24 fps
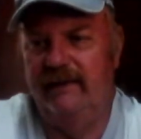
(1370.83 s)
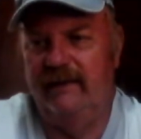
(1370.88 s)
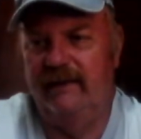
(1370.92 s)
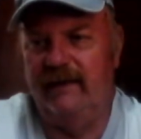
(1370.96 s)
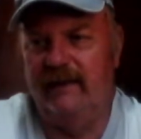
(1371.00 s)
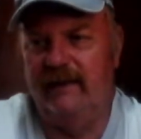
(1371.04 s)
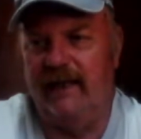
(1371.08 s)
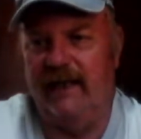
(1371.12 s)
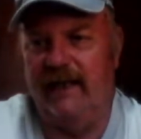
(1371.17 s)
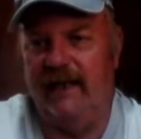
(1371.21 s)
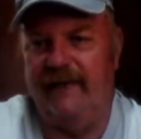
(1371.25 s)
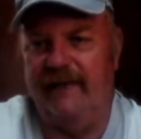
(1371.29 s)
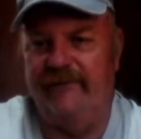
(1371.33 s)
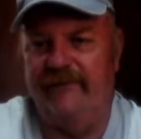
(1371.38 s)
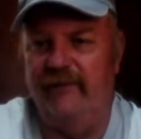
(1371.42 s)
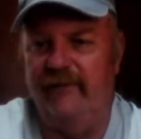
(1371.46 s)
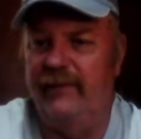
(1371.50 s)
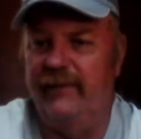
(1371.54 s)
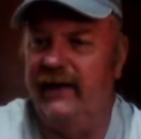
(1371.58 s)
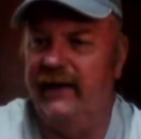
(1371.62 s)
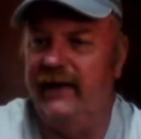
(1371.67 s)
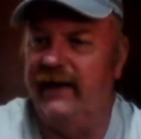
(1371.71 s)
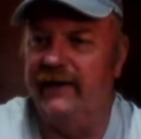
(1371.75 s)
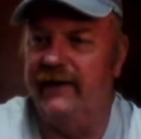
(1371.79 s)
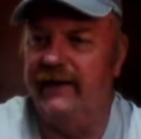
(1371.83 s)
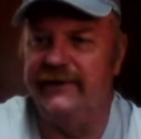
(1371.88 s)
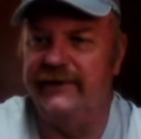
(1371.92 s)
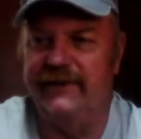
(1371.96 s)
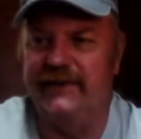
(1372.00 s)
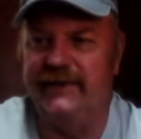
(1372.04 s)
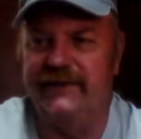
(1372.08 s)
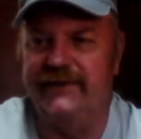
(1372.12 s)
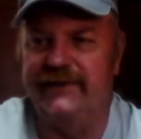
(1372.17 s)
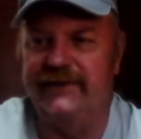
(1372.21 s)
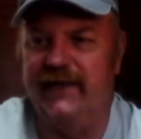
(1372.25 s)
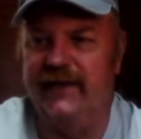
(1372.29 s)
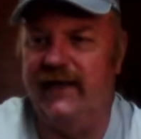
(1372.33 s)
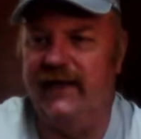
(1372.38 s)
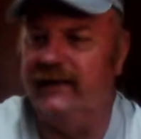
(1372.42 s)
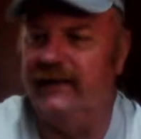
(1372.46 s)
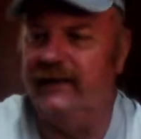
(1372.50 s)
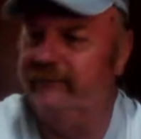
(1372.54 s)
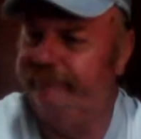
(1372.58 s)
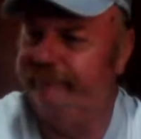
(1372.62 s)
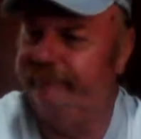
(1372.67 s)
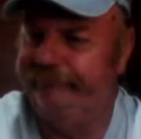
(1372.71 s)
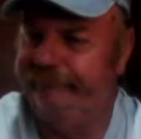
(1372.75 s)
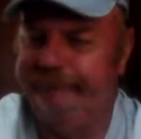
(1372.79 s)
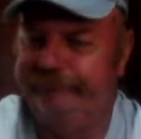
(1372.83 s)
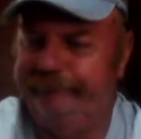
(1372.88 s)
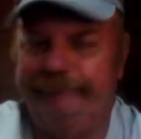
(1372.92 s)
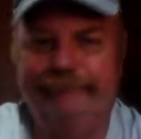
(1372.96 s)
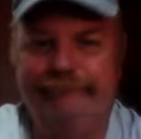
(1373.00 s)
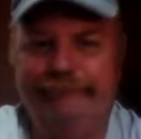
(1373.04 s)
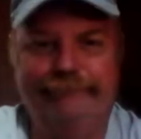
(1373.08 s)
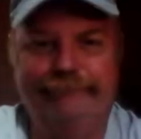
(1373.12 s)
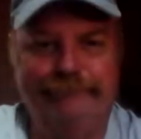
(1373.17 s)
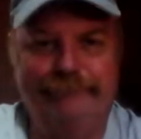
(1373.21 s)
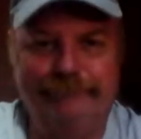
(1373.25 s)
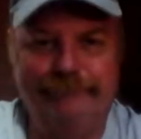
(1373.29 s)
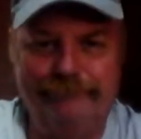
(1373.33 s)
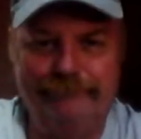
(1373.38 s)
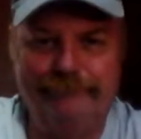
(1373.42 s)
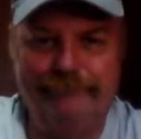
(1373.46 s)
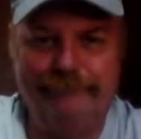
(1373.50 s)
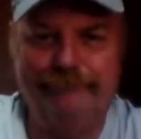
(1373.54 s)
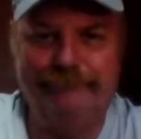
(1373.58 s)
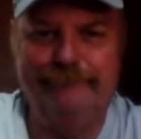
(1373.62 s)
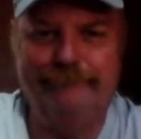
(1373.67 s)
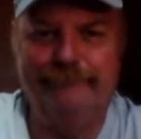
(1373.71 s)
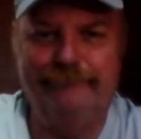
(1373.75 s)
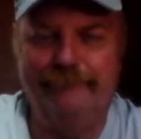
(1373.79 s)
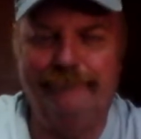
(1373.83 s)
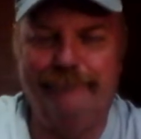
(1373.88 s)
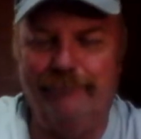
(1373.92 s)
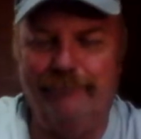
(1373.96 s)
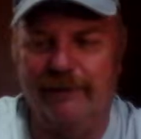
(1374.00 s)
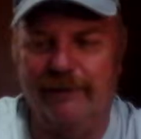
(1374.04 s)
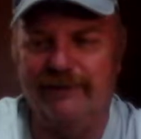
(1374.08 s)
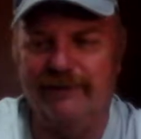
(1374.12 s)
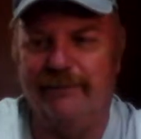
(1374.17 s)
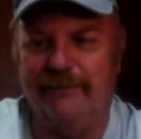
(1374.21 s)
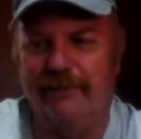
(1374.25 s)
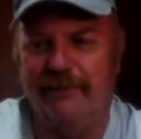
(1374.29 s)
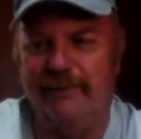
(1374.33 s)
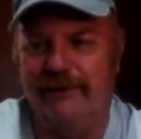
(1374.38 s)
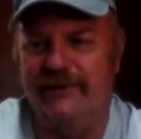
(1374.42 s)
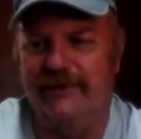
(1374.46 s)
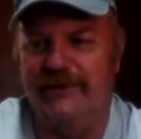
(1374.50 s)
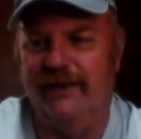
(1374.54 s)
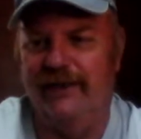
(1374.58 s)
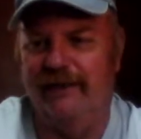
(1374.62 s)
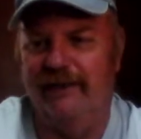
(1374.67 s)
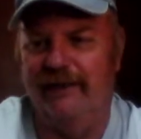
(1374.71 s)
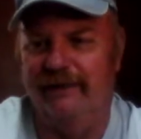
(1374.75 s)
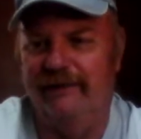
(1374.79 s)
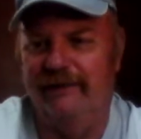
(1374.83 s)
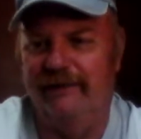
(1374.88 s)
And if you've been here since then, much appreciated.